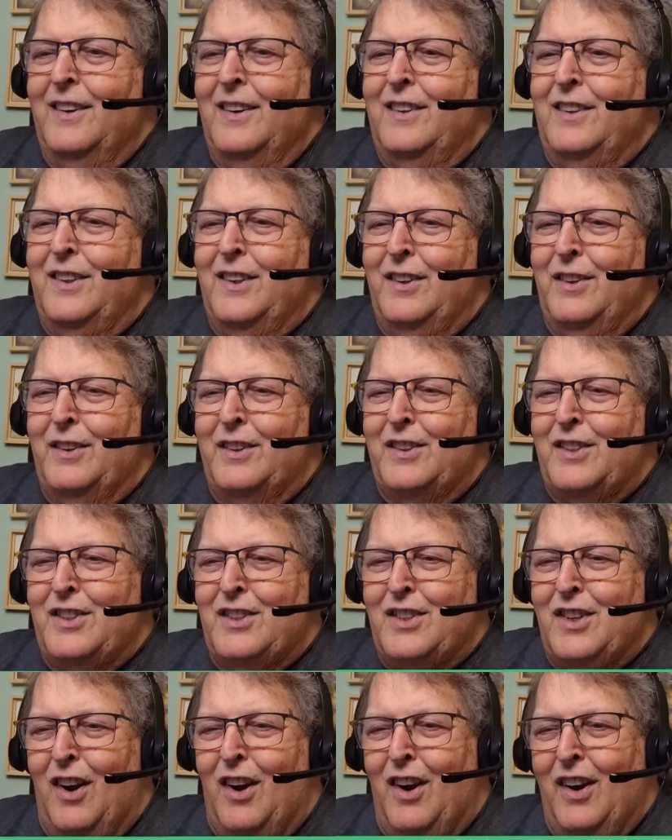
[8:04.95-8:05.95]
to the
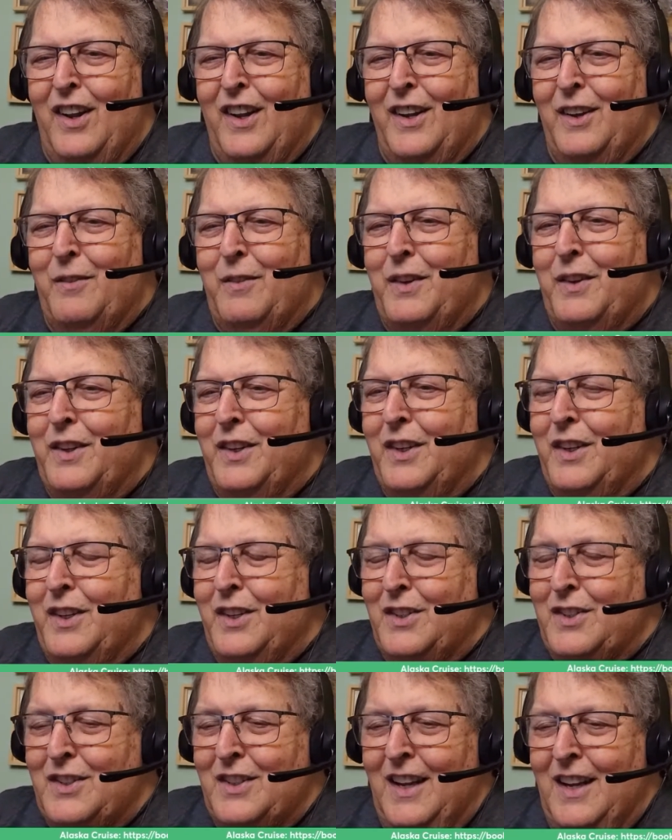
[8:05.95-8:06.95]
starting of the
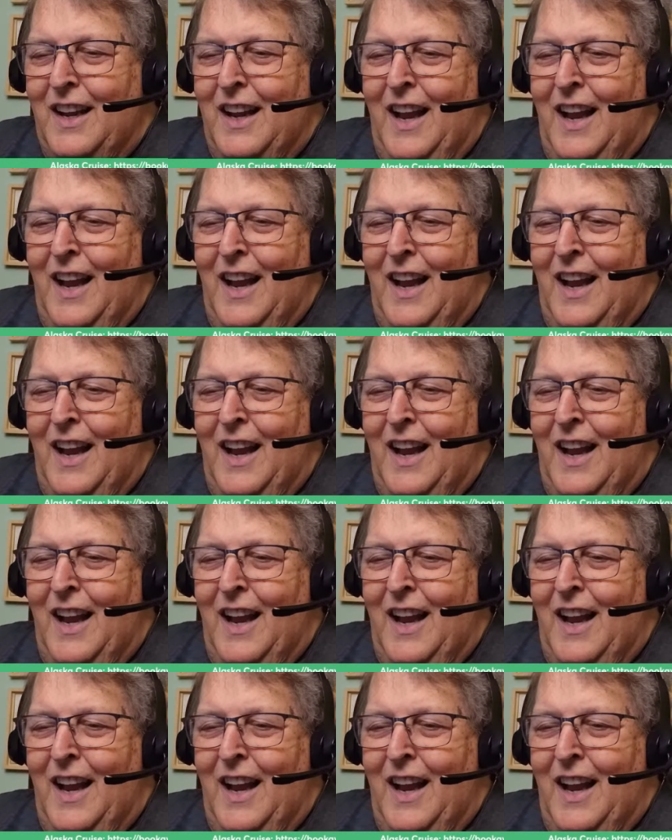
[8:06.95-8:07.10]
news.